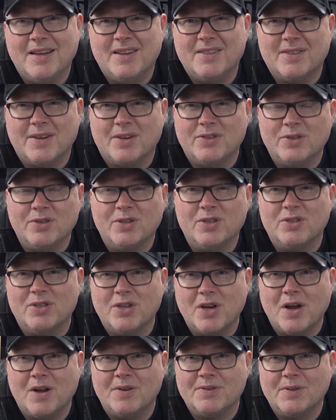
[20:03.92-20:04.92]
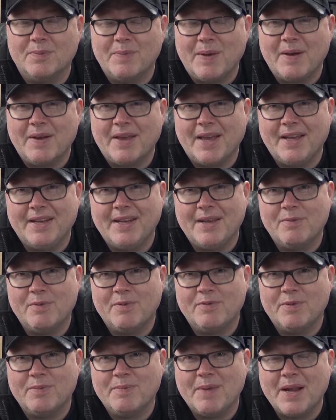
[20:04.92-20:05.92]
So I took a chance about getting it
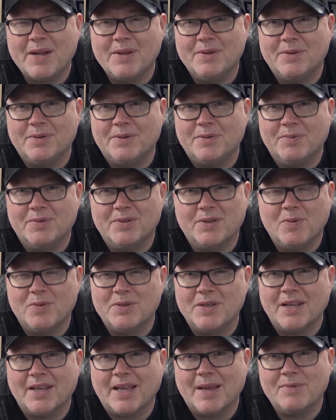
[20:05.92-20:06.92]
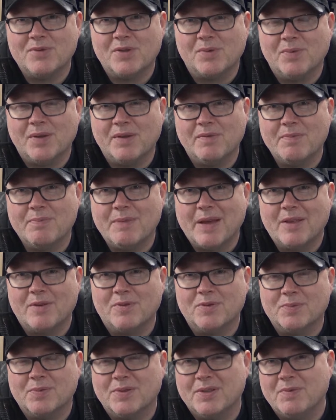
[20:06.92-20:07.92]
with a manual, because I always like games complete with
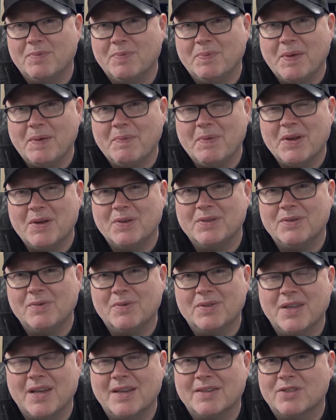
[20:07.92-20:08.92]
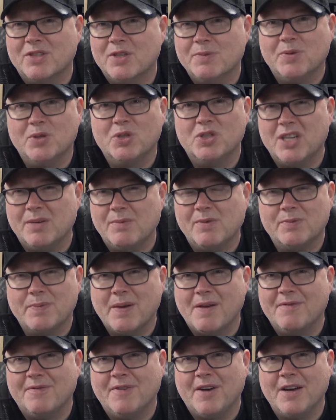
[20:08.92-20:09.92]
manuals. But because it was like super cheap, it was
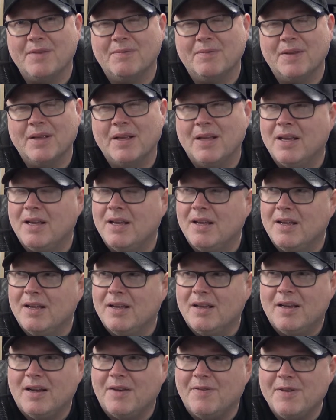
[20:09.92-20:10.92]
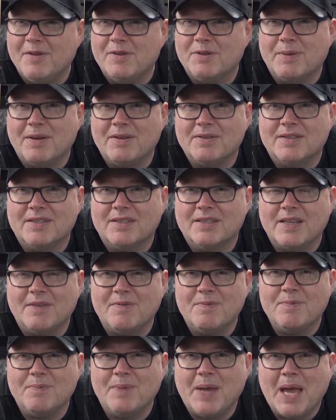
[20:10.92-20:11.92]
about I think it was about
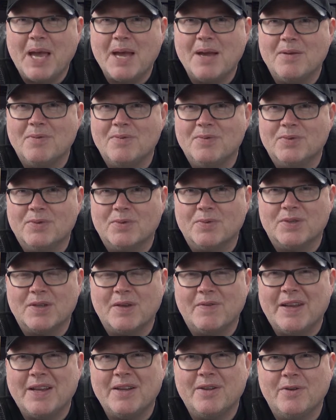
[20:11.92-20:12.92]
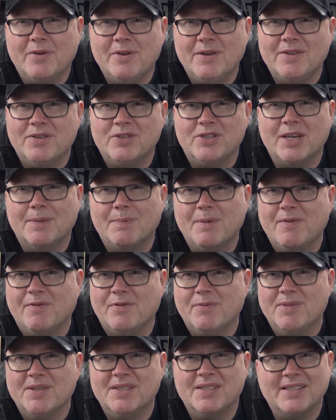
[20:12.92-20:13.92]
£7 or something, including the shipping
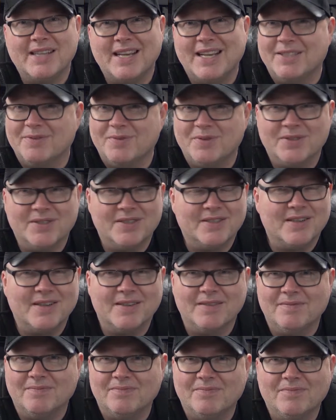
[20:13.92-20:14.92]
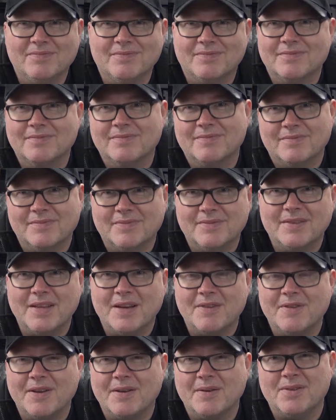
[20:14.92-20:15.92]
from the States, which is like
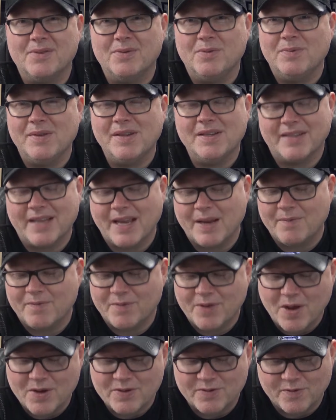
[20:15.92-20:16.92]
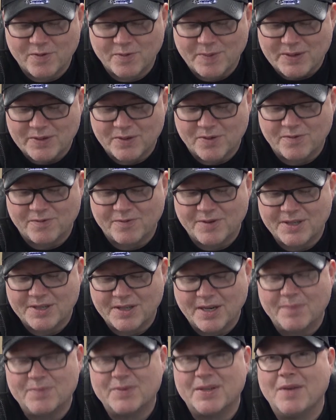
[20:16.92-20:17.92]
nothing, because normally this game goes for about 2 or 3
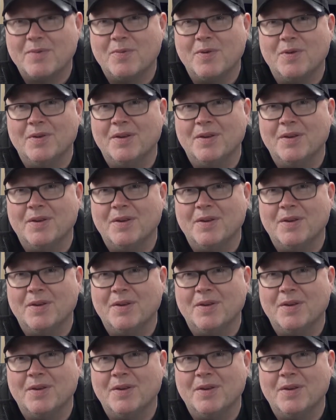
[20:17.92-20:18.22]
times that